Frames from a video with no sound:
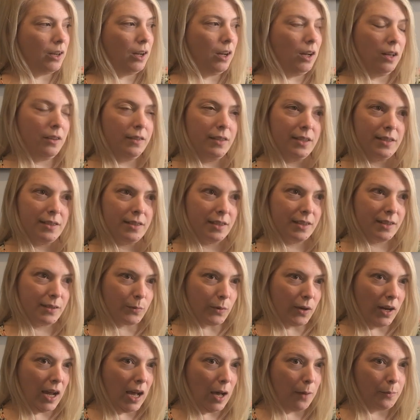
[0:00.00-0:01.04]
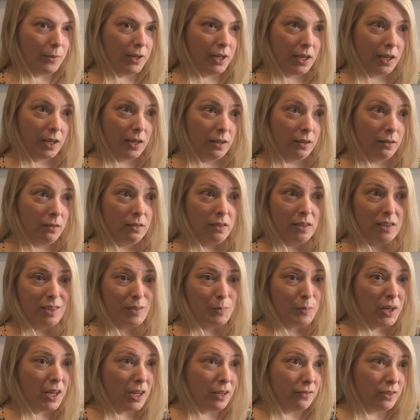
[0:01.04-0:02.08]
All these things were happening in the
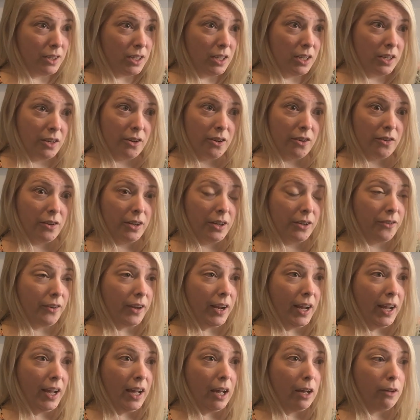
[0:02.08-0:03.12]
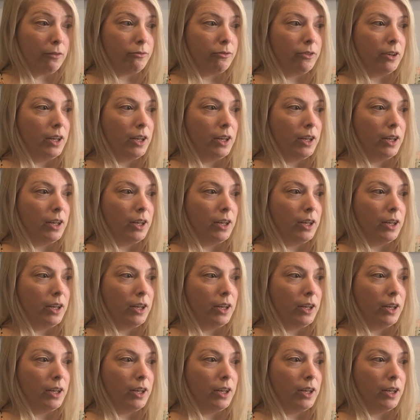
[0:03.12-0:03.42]
span of a year and a half.